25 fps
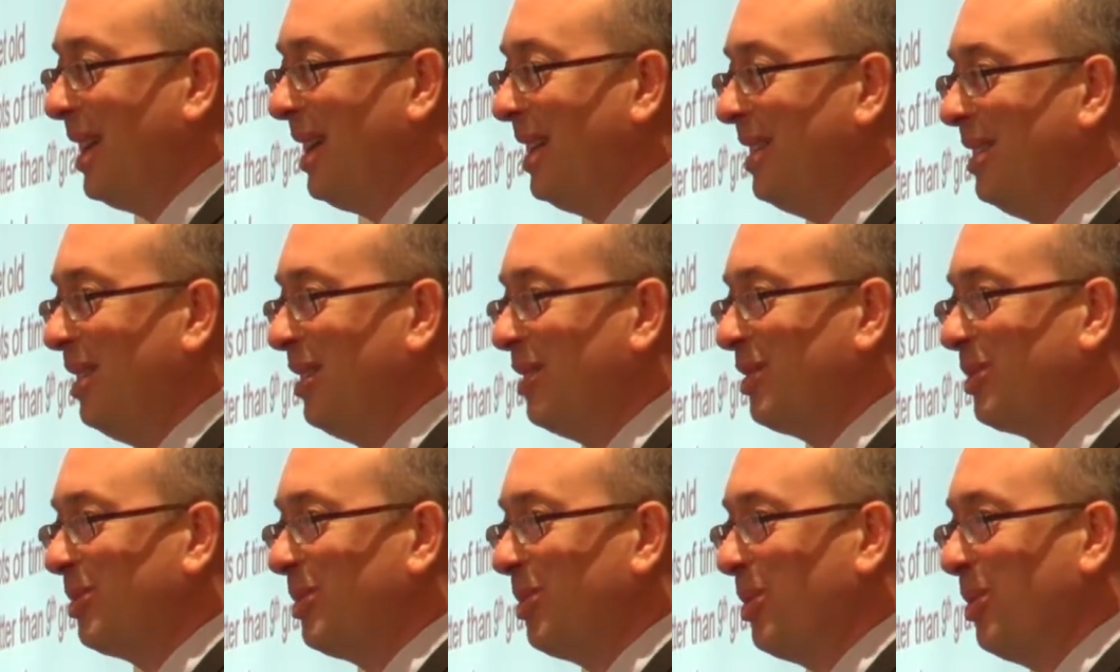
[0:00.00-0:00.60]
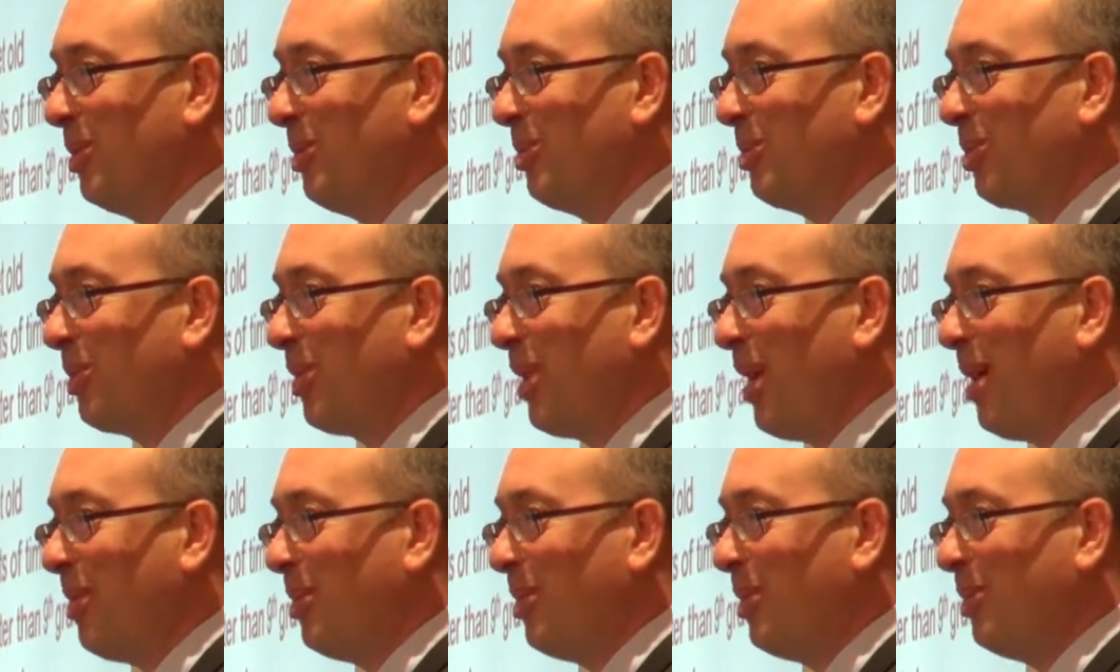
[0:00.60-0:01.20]
in this room,
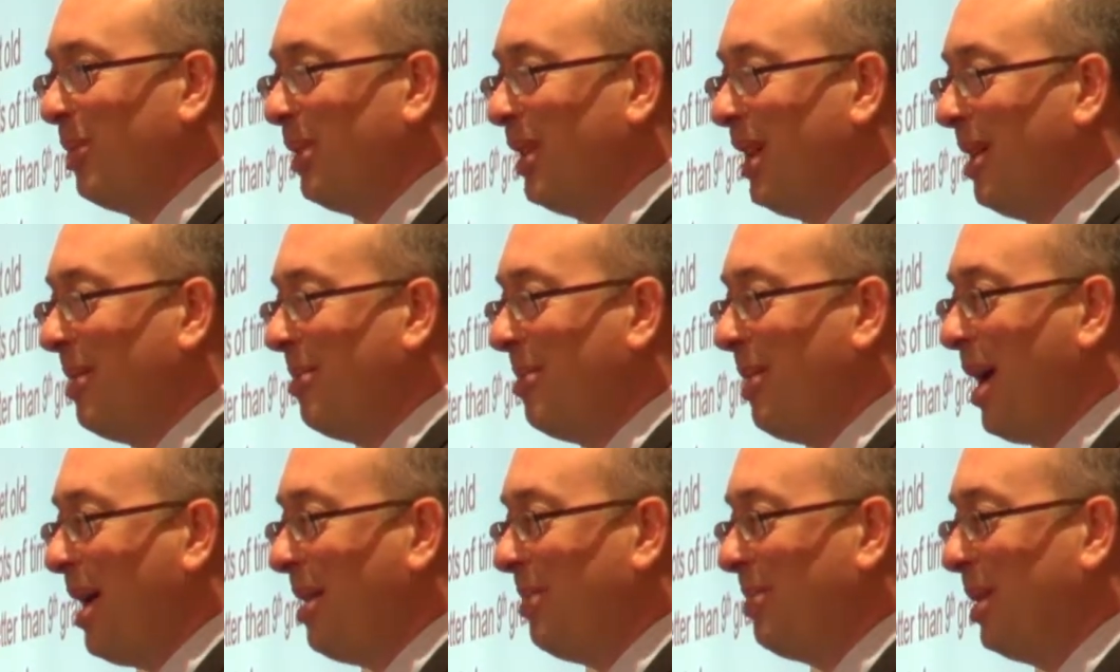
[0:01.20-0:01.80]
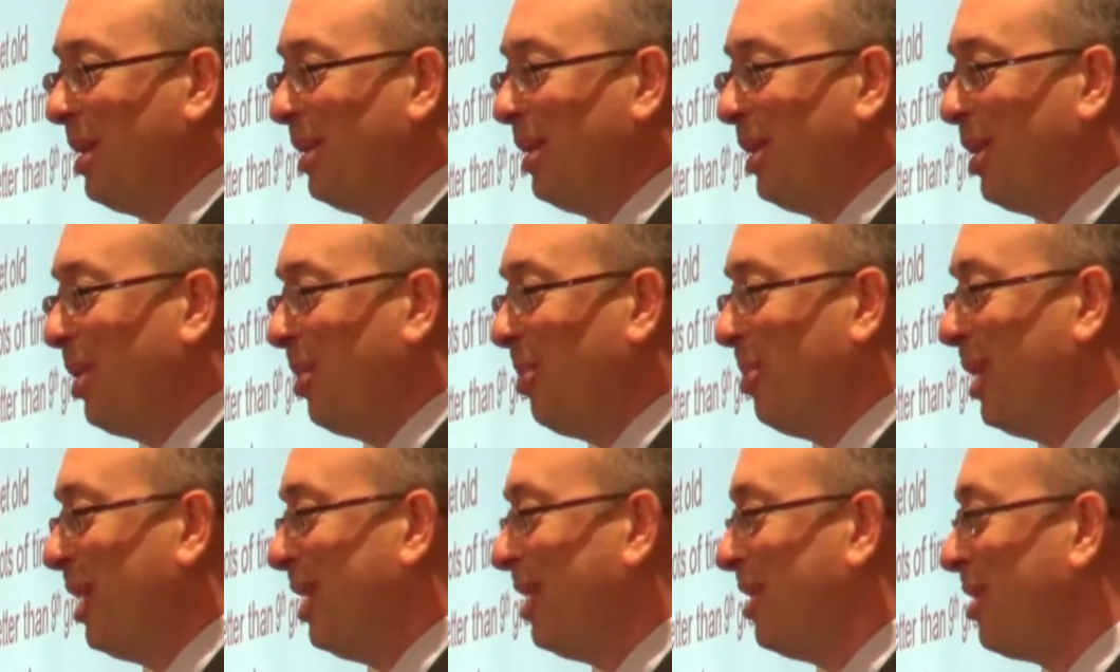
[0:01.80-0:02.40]
probably it might be a
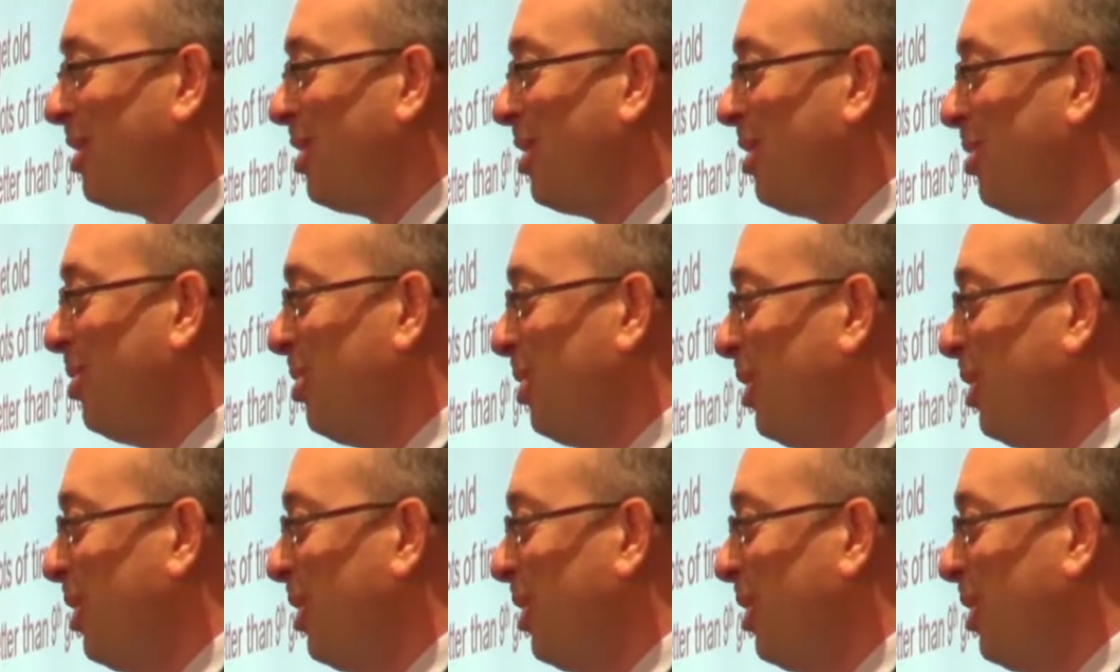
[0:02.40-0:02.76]
little bit too